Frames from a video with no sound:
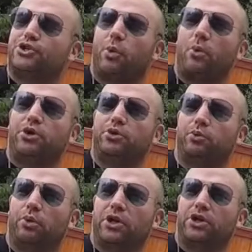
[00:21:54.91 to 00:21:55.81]
So what are
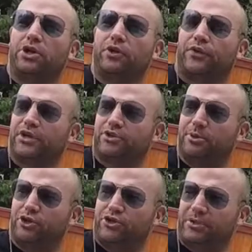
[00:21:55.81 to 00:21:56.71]
you going to do for
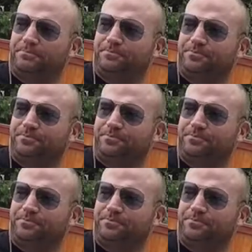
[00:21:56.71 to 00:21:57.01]
distribution?